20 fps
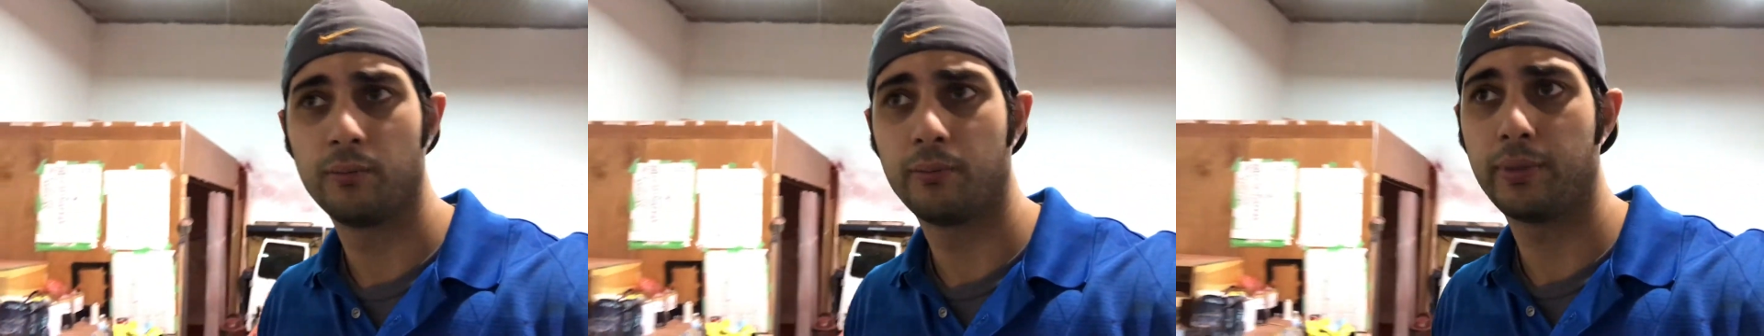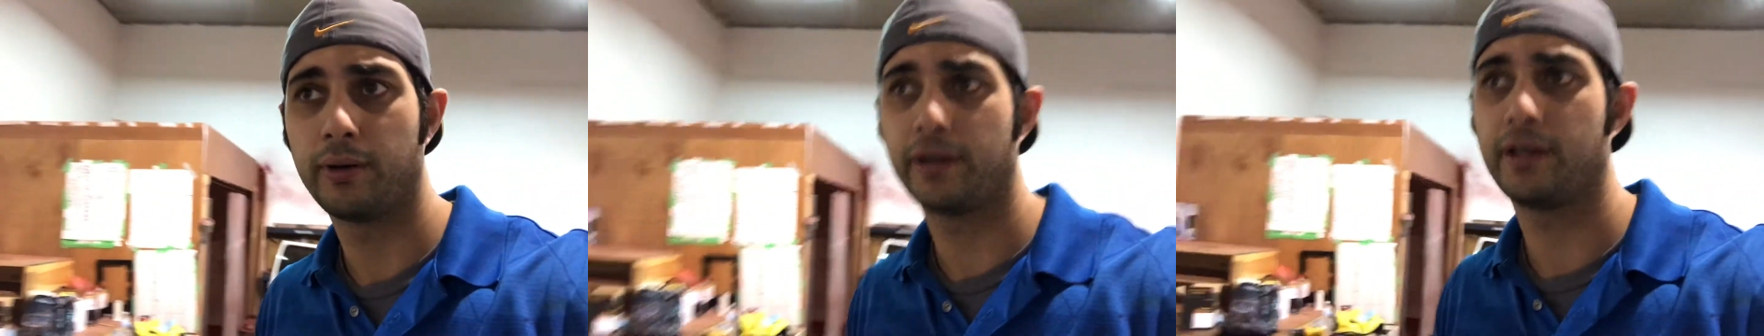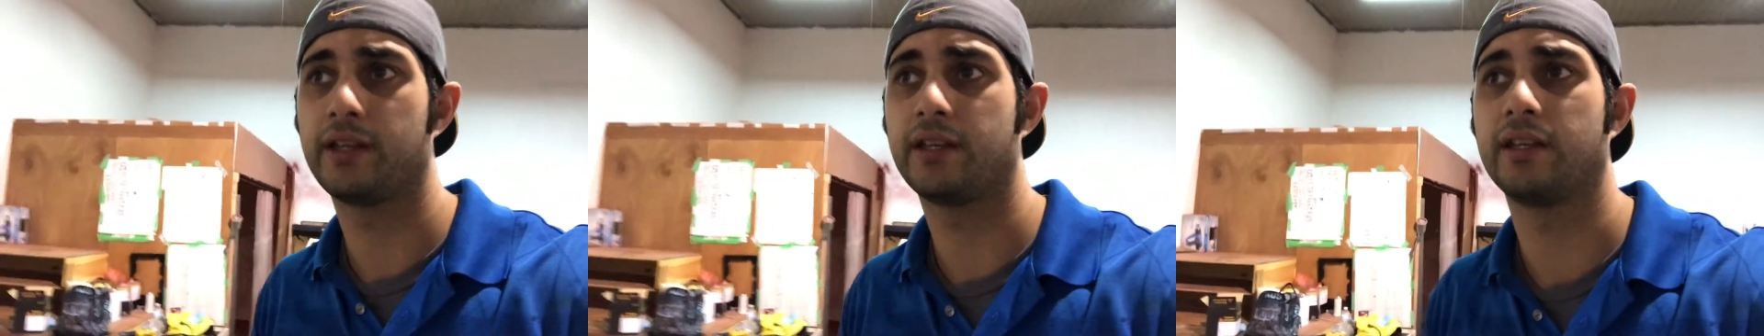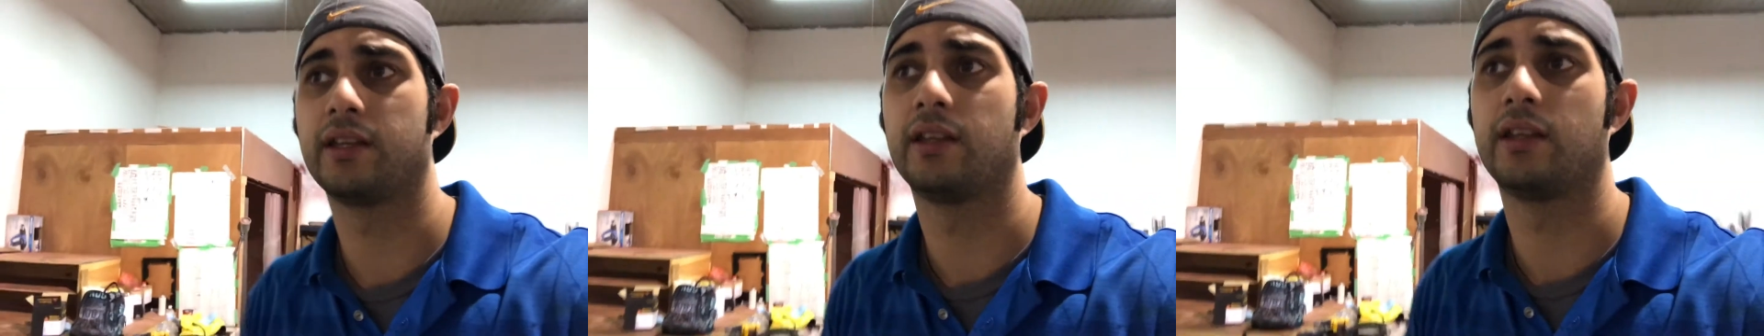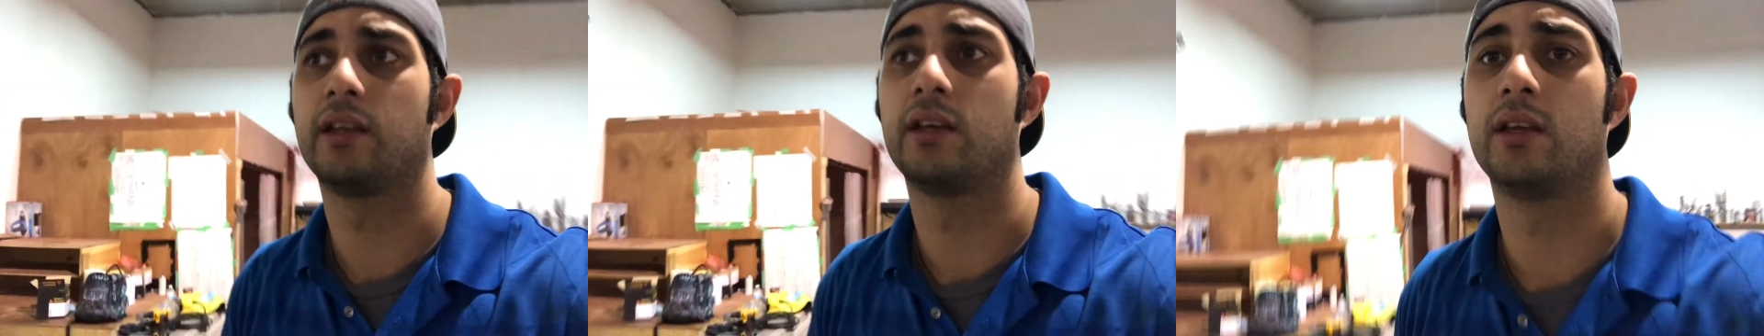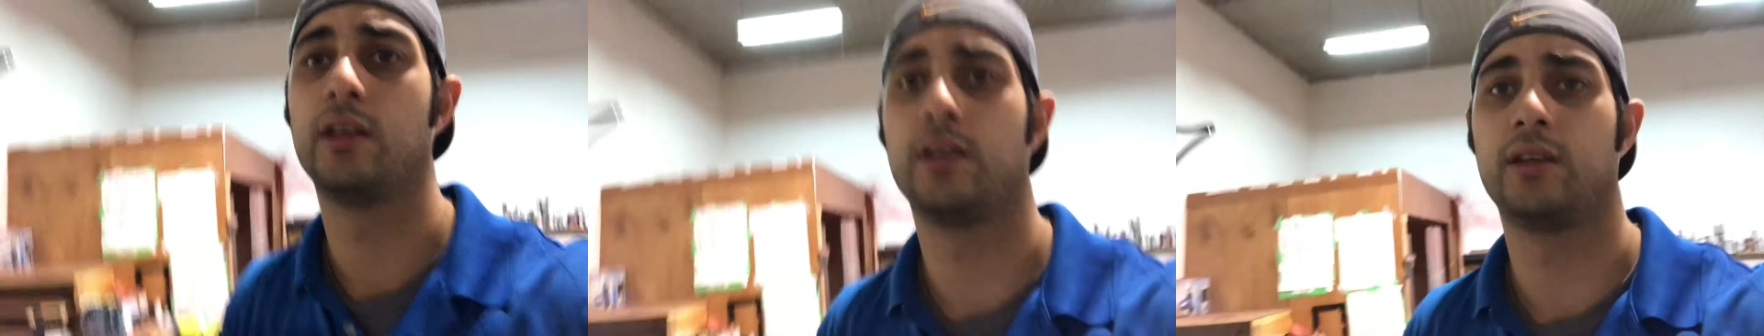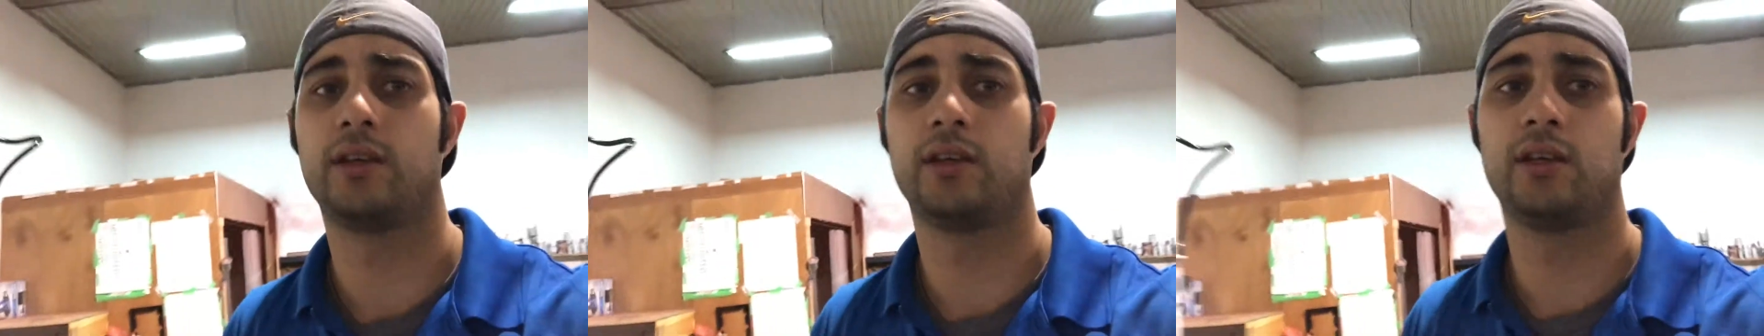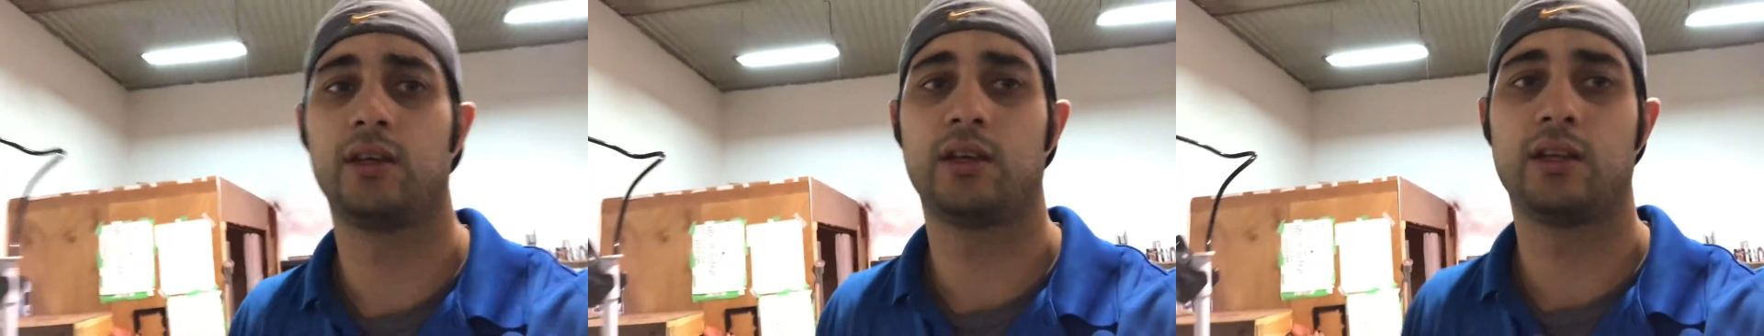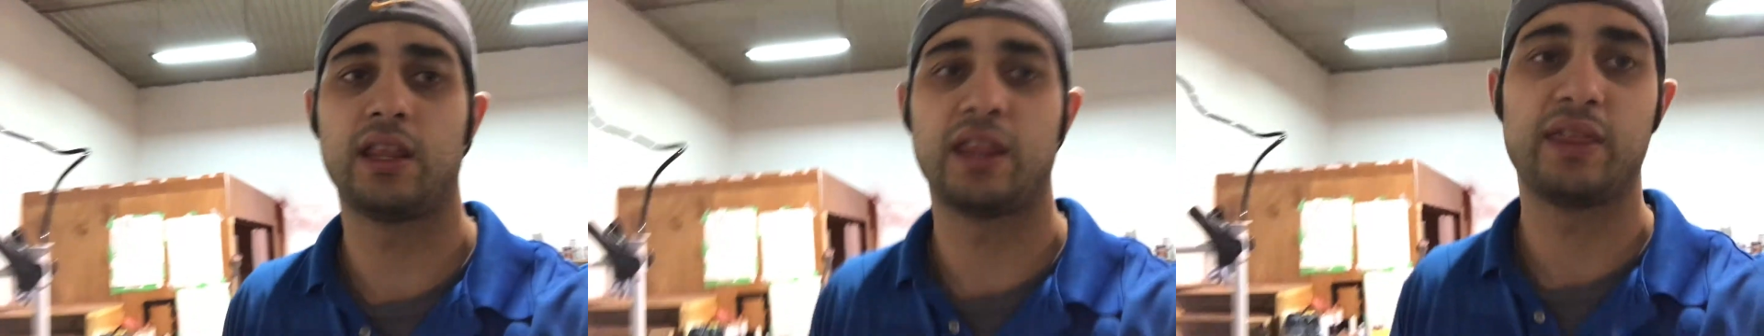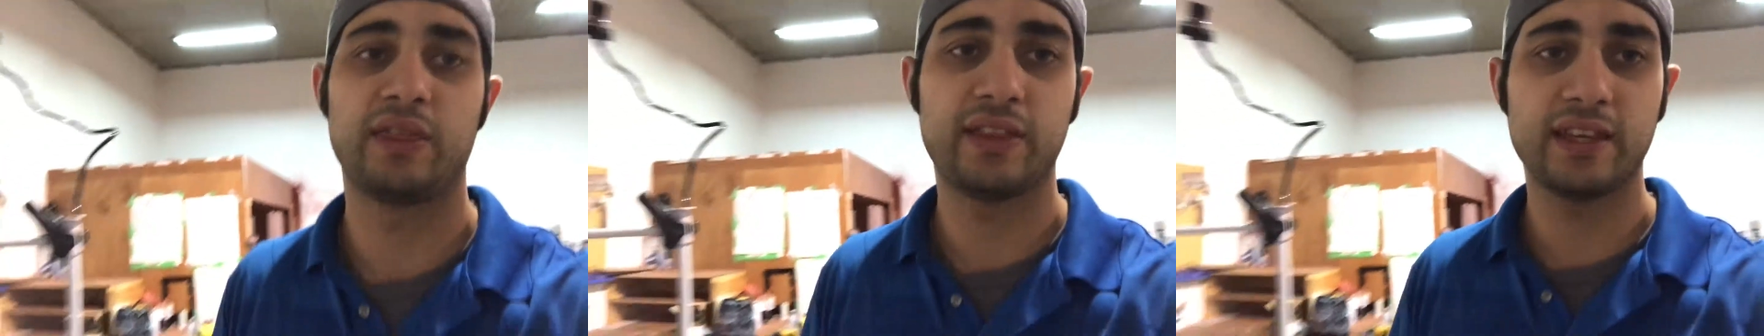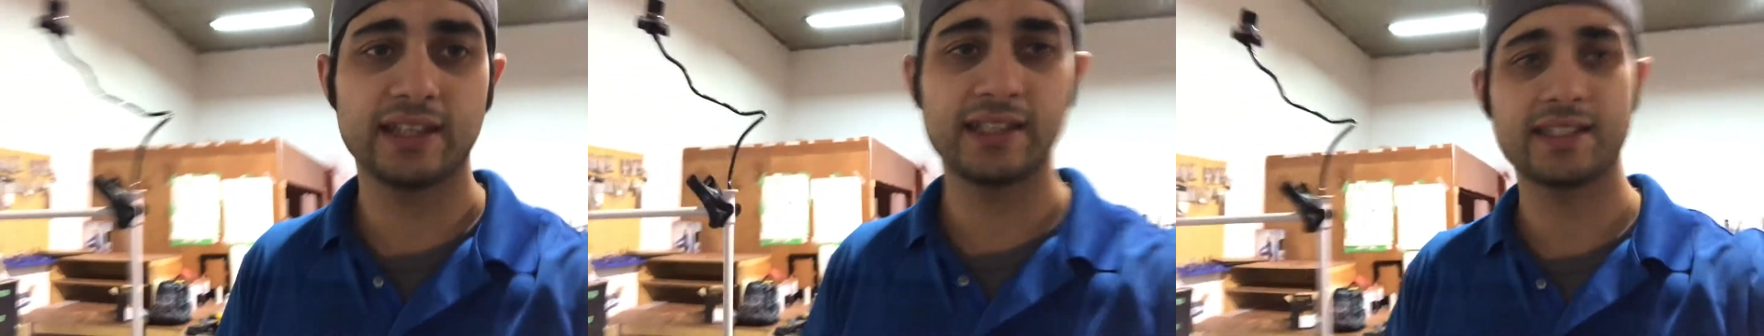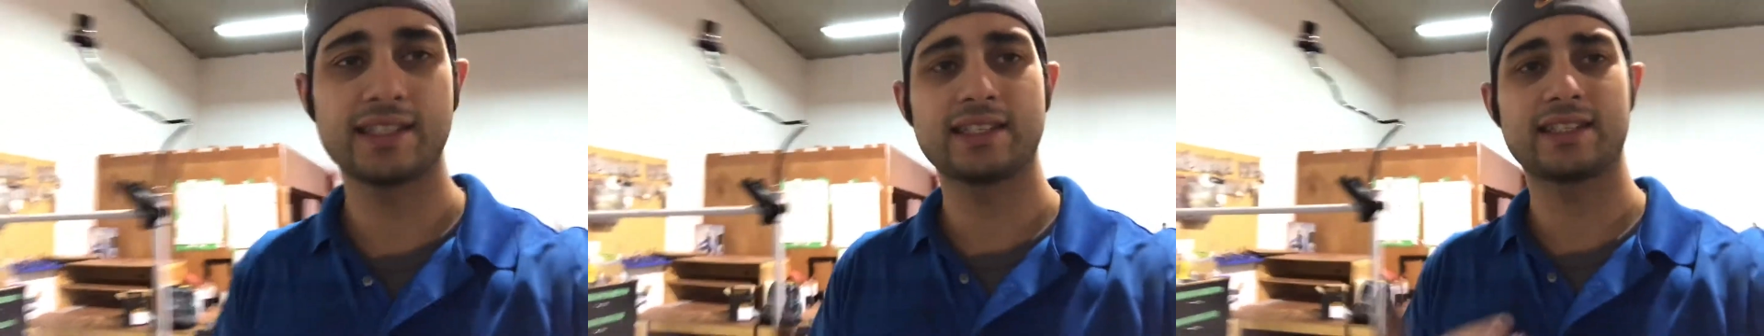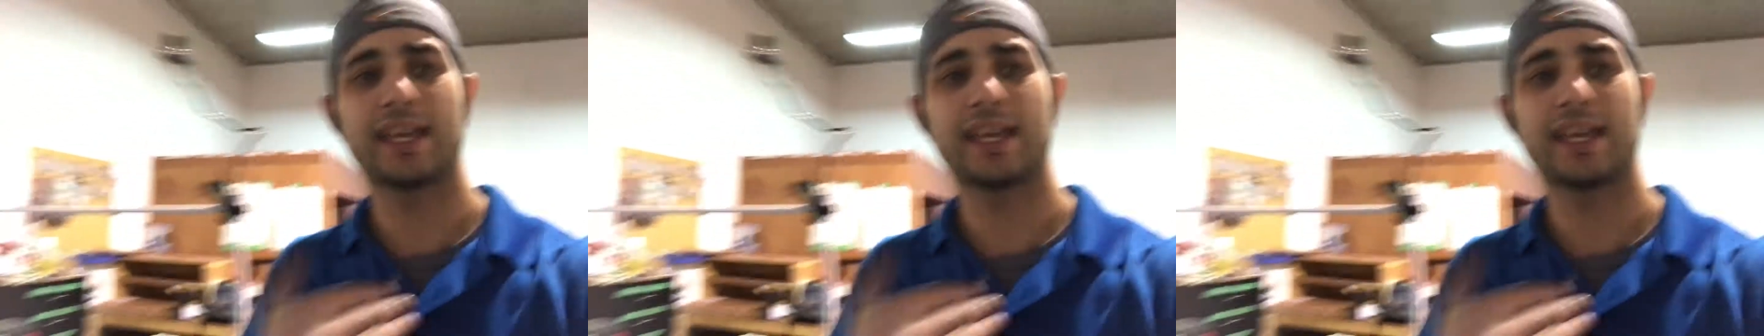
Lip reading: But this